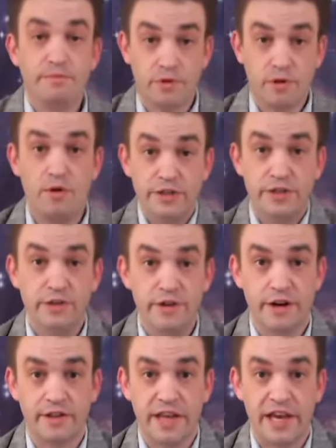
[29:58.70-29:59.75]
go and do
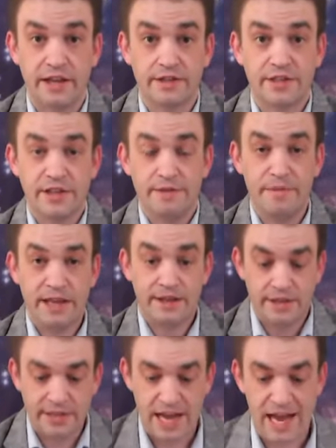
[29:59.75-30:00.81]
your things, to make
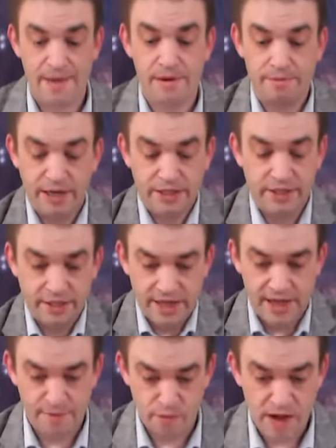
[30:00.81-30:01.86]
the time and budget the
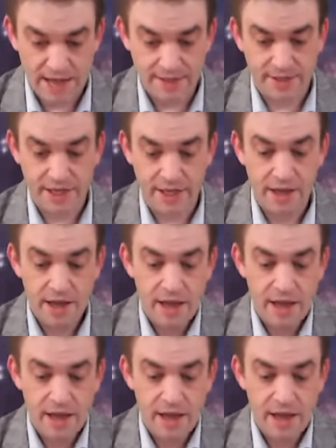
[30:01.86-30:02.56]
time wisely,